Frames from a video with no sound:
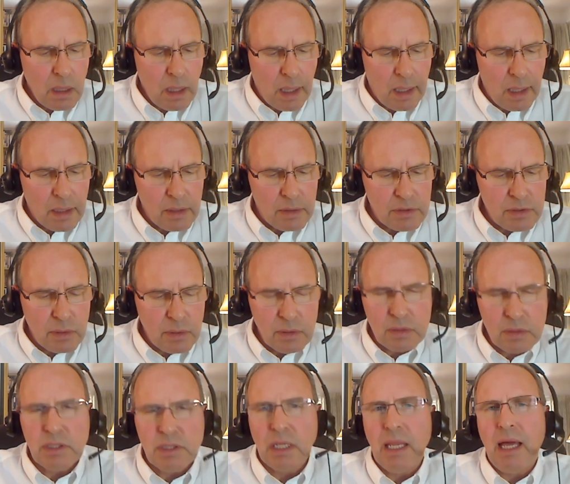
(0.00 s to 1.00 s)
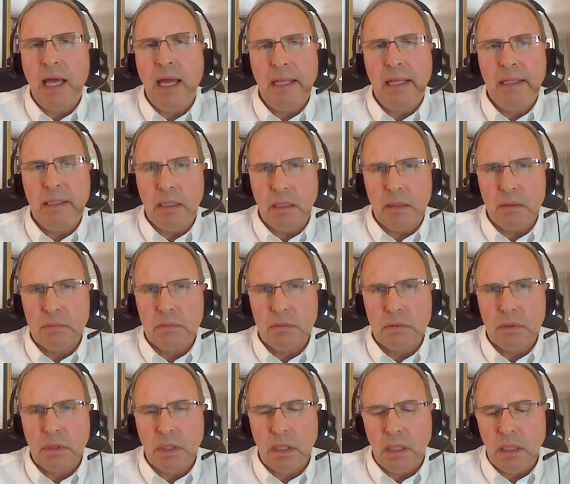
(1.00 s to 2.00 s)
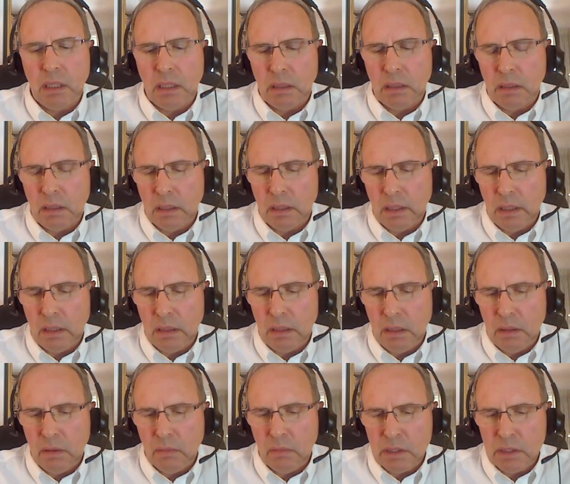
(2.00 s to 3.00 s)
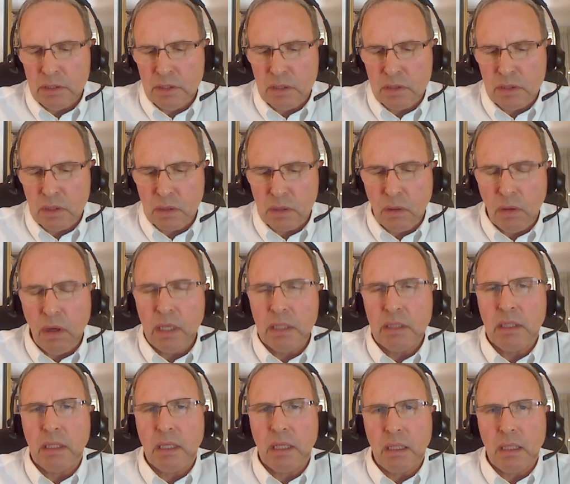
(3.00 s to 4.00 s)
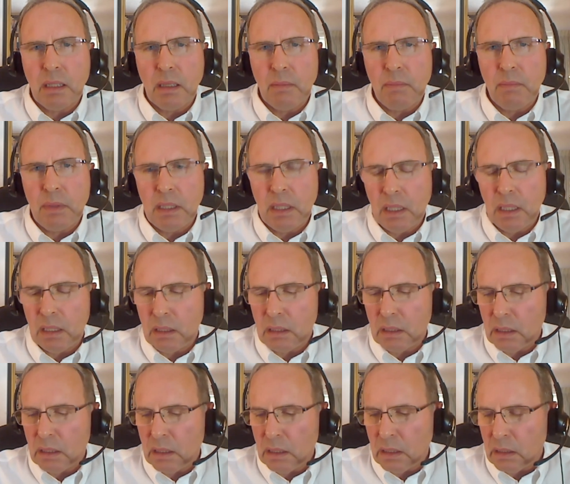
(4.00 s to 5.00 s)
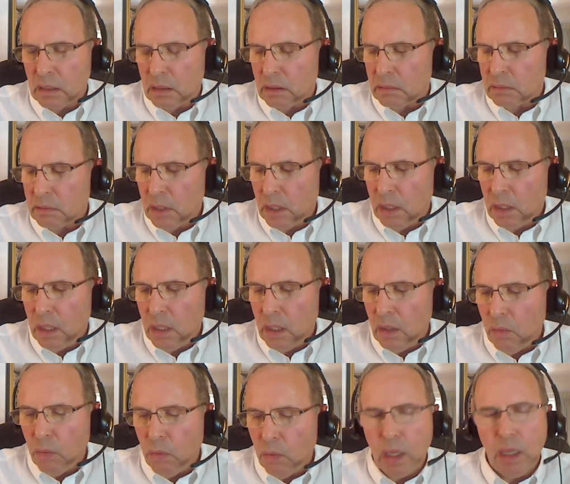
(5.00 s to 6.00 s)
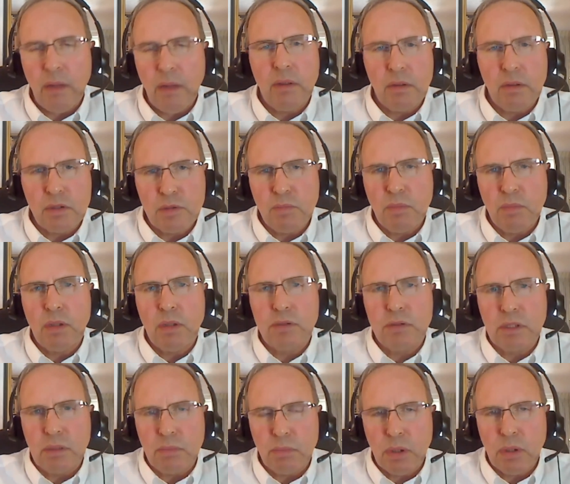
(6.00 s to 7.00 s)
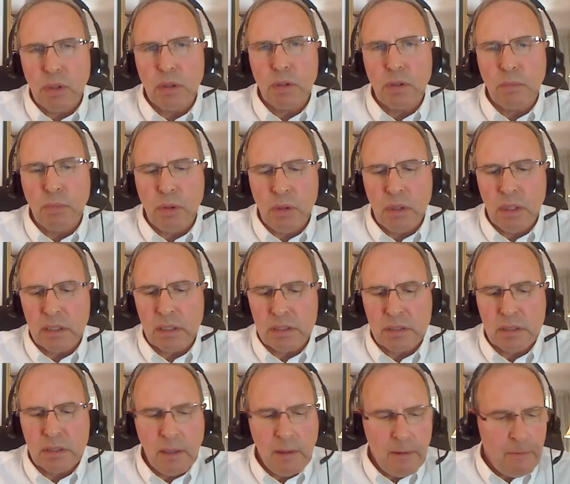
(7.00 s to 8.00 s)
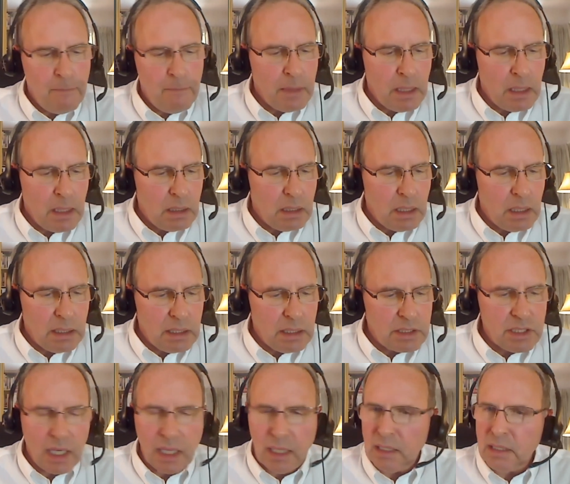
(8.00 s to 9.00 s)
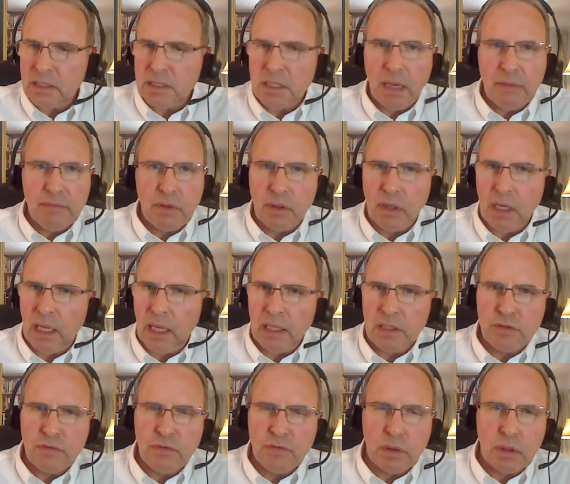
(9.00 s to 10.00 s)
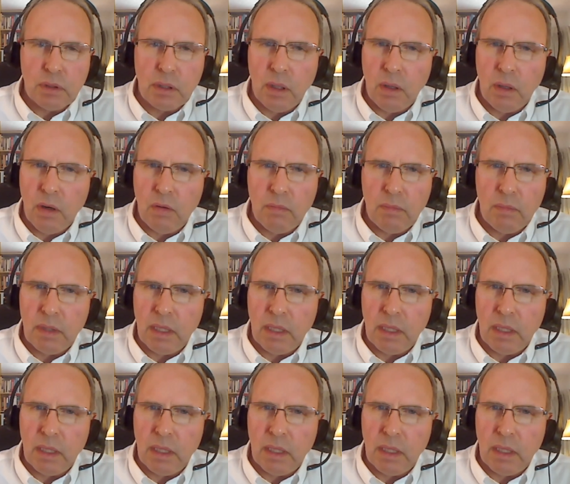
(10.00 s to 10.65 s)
Uh, so there's a line there. Uh, the Russians are going to end up being uh, one of those multipolar points. And the Chinese have their hands full at home.